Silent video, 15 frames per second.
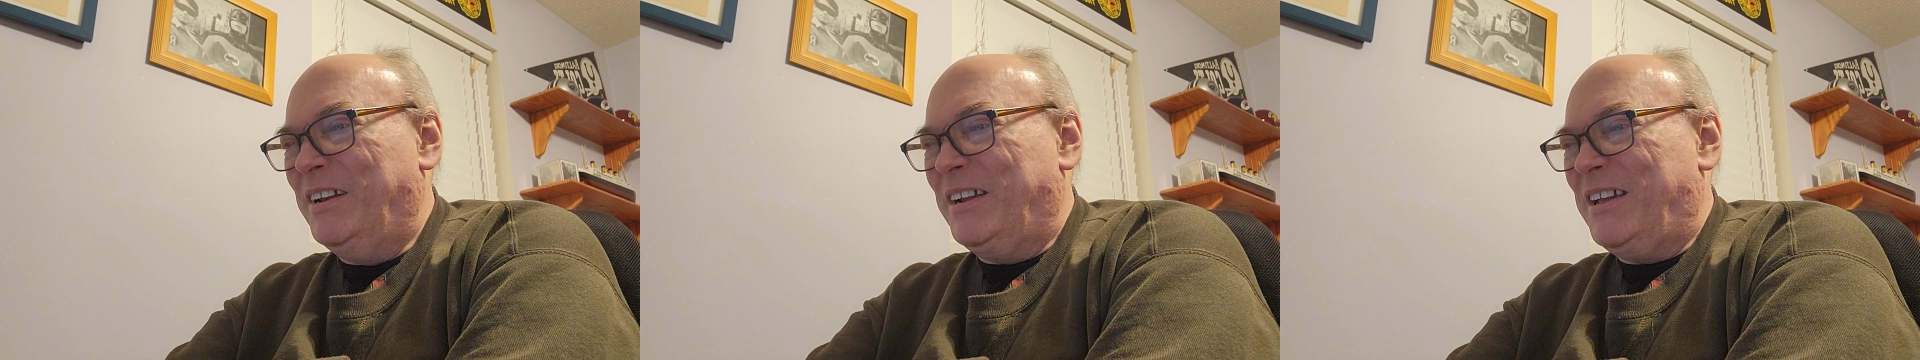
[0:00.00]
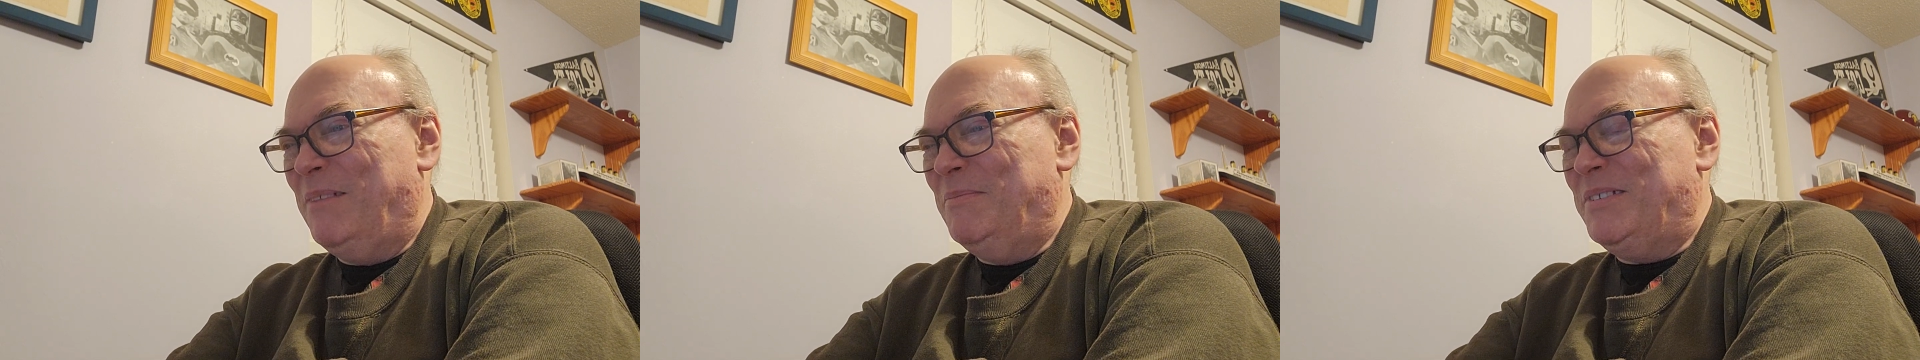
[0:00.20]

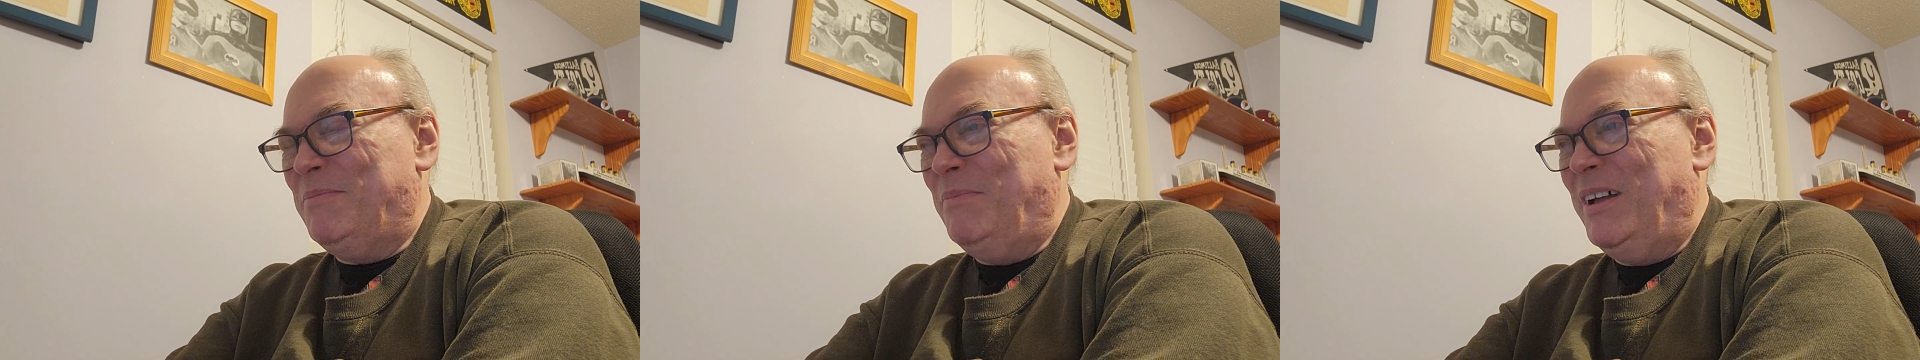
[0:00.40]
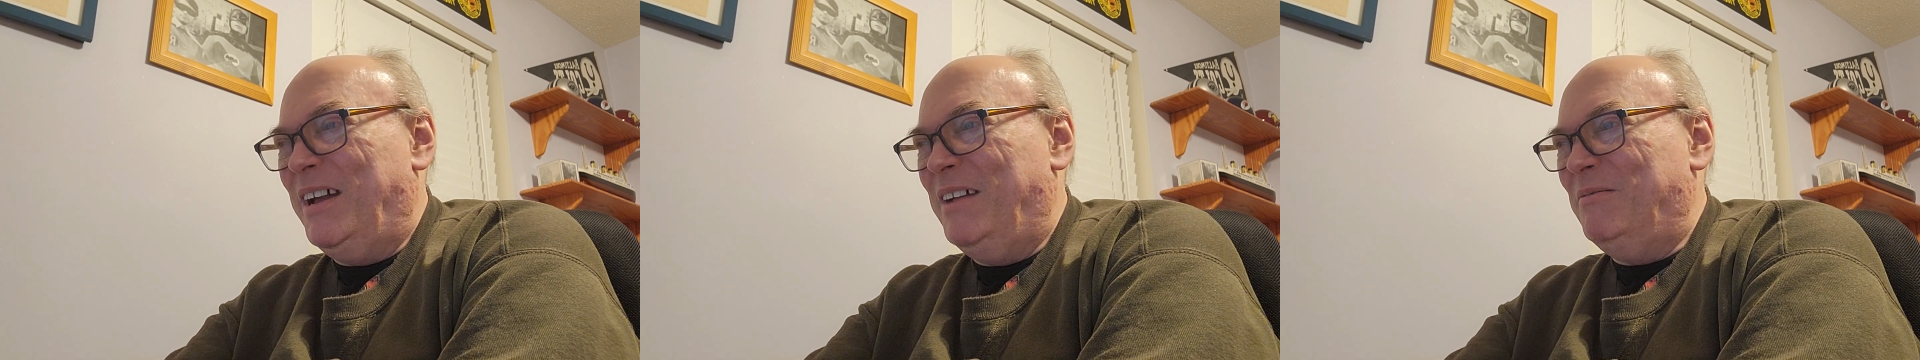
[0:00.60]
that comes to
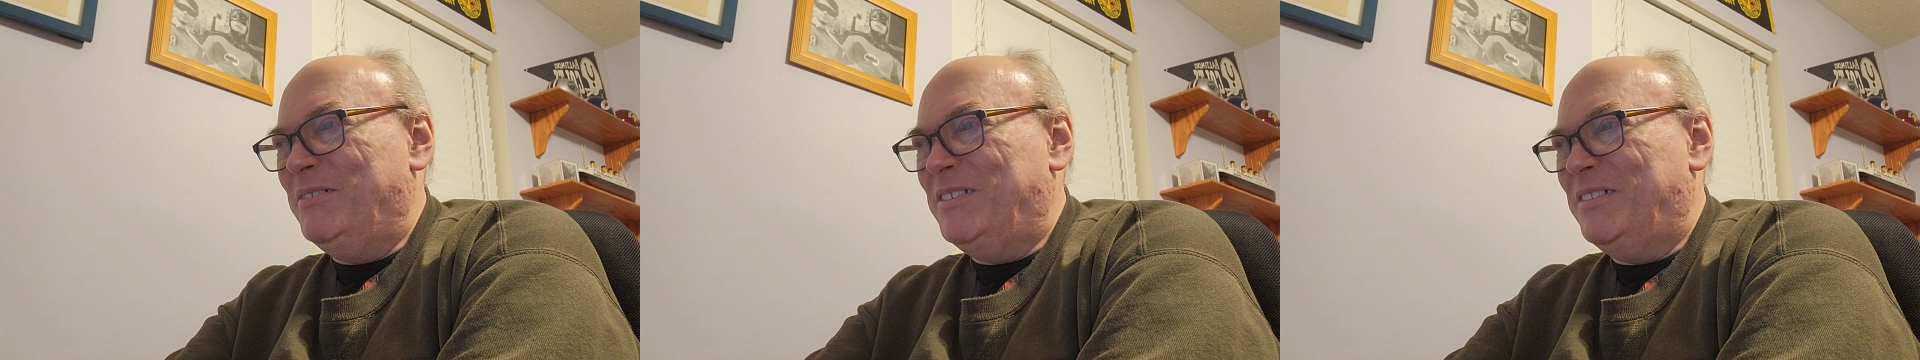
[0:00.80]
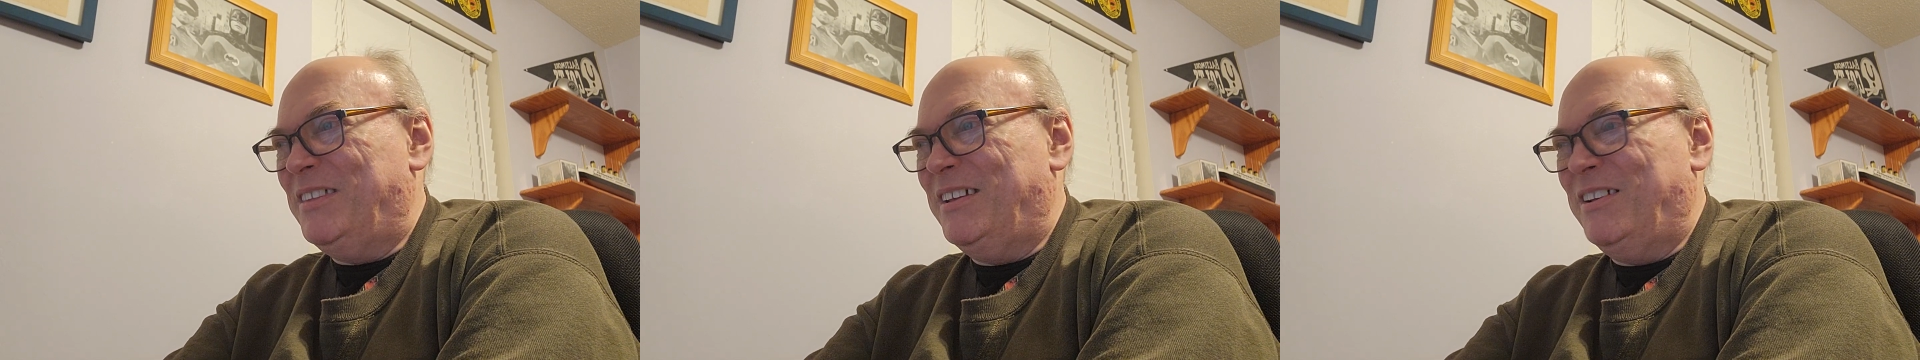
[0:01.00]
mind
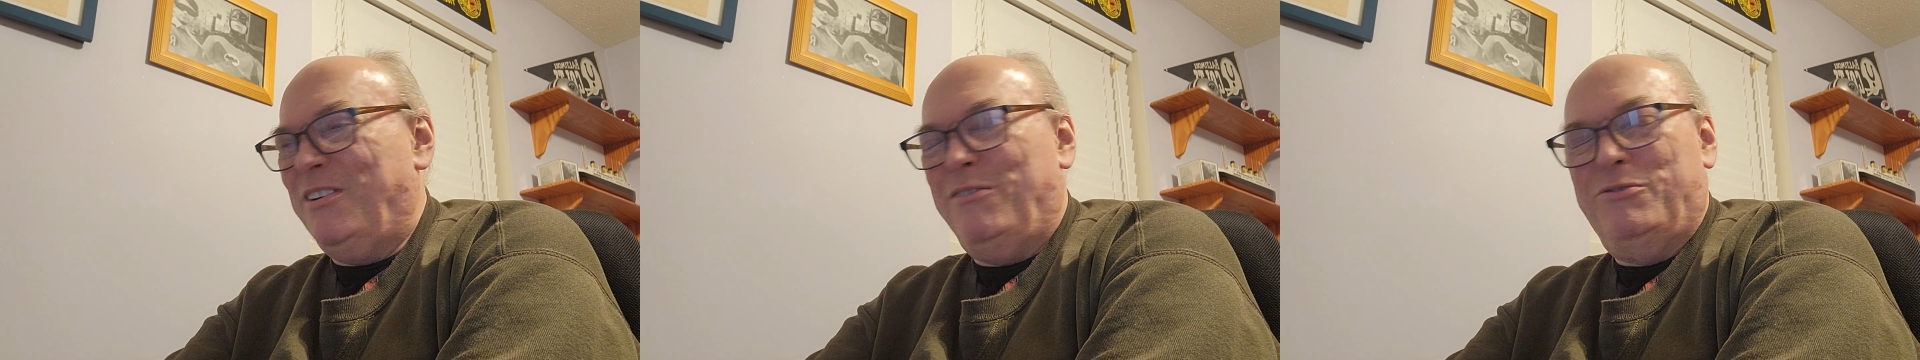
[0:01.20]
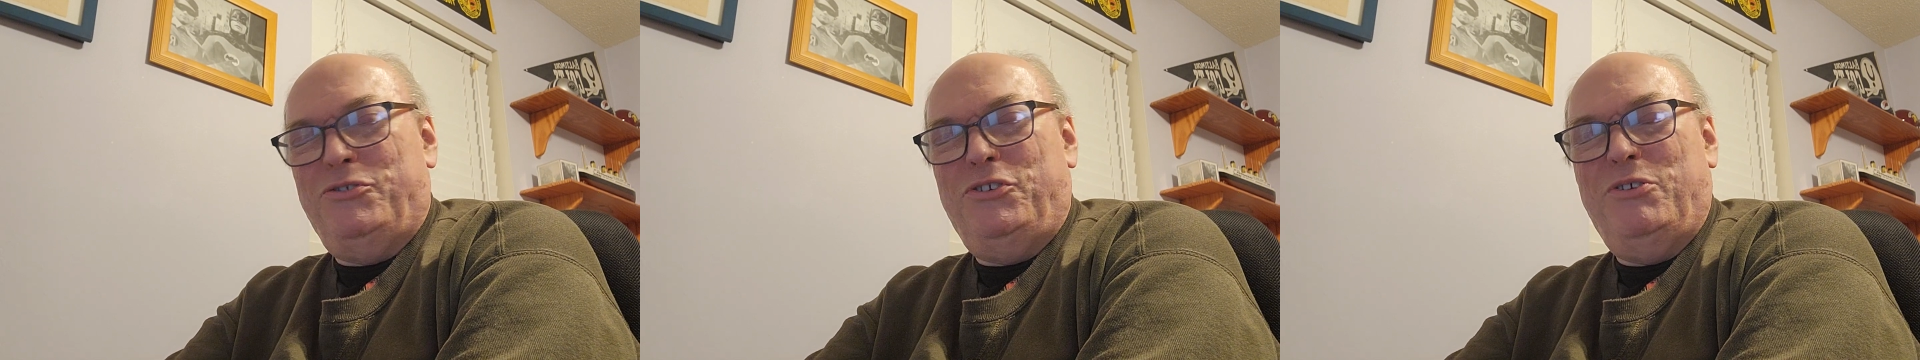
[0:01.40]
was a thing
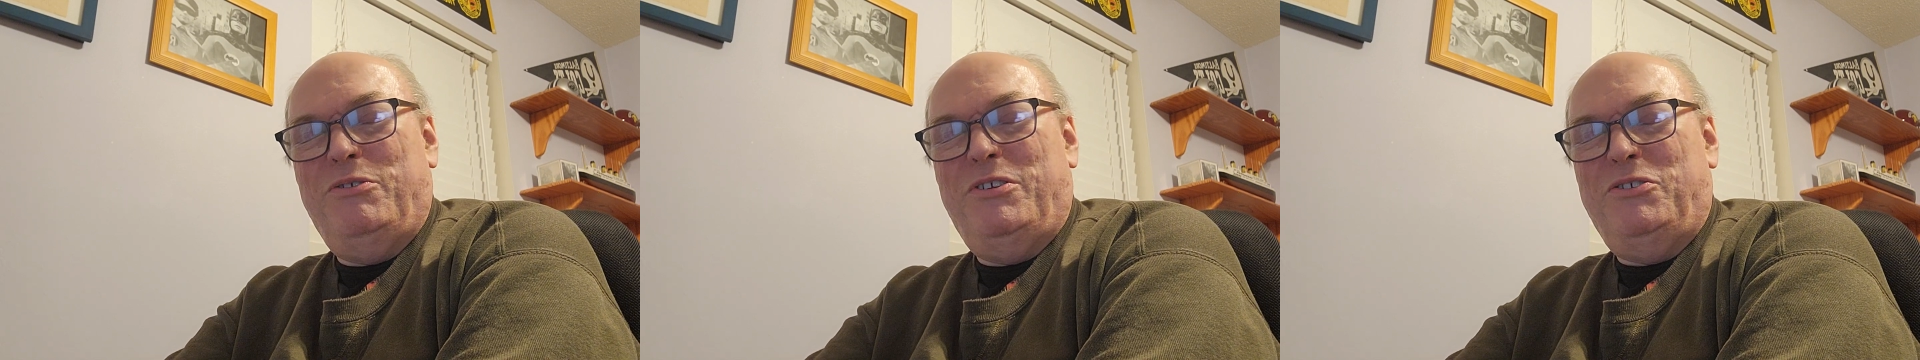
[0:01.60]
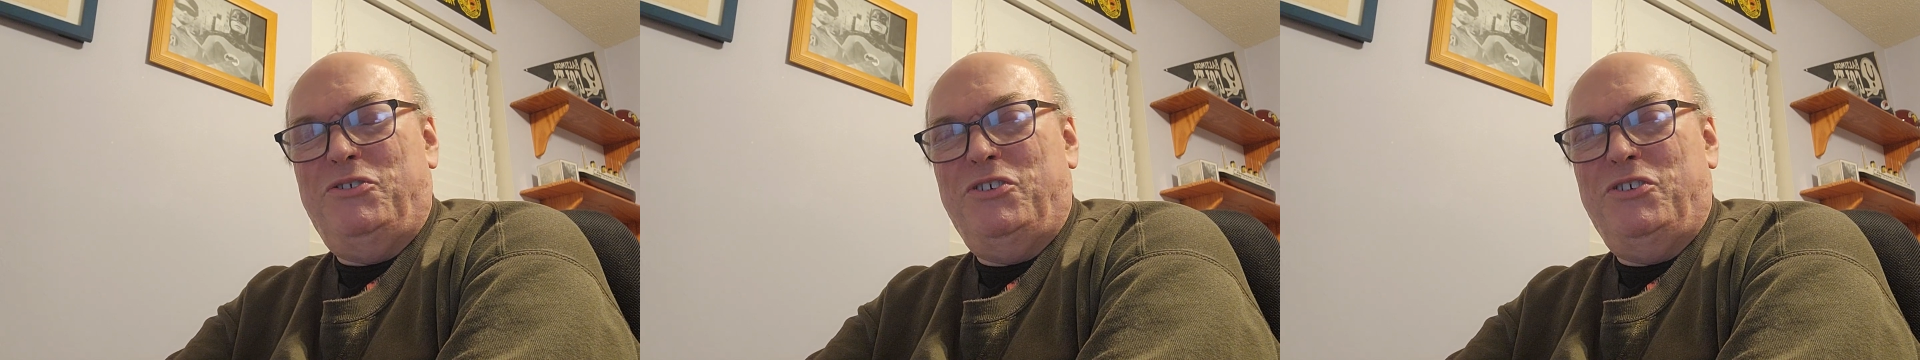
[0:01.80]
called Jew to